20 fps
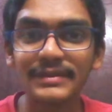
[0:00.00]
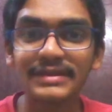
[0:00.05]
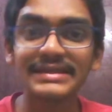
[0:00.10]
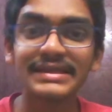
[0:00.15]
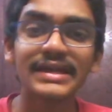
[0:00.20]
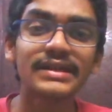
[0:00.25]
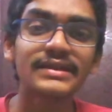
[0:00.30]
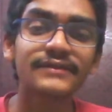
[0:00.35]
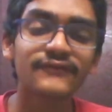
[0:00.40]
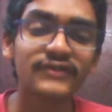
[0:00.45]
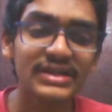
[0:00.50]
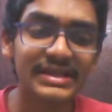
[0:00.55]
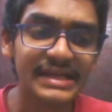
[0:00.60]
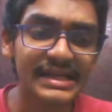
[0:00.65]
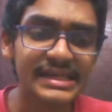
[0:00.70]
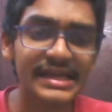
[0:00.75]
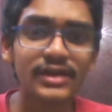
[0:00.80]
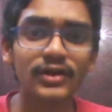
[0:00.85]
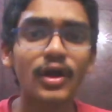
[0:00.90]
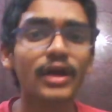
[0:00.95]
means they feel
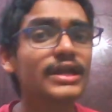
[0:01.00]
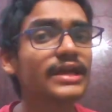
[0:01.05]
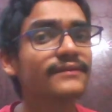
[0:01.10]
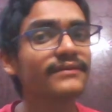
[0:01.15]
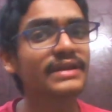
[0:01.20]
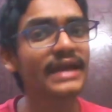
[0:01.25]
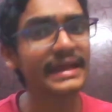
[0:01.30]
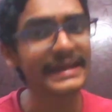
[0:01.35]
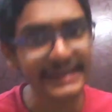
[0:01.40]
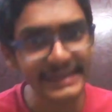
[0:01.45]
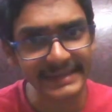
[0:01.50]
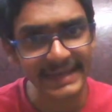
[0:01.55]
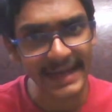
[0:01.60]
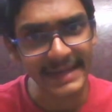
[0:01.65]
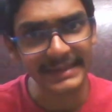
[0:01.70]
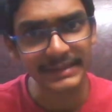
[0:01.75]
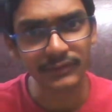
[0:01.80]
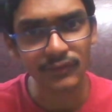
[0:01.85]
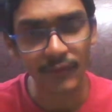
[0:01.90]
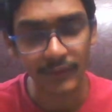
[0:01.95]
that they're not given any
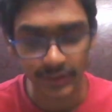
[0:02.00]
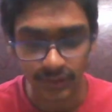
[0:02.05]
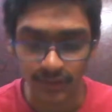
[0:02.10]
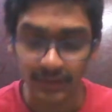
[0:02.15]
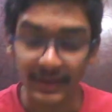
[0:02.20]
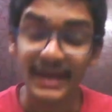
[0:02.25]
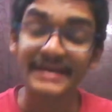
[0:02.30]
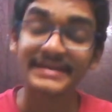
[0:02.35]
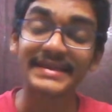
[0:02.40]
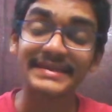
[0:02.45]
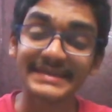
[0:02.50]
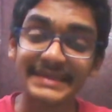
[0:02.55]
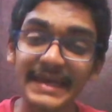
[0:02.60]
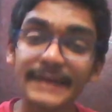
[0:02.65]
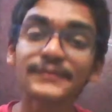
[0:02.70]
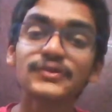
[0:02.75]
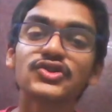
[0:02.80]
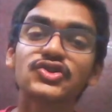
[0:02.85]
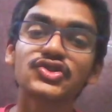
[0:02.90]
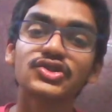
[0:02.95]
rights also. The
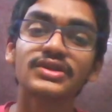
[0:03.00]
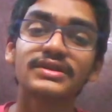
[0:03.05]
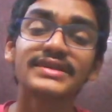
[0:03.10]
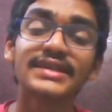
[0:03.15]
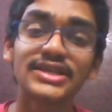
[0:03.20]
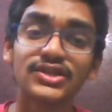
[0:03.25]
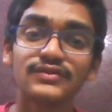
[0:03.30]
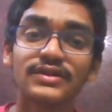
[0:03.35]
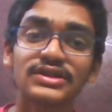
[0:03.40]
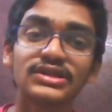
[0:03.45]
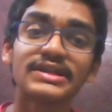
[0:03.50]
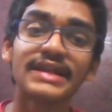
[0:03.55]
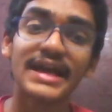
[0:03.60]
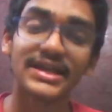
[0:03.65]
same situation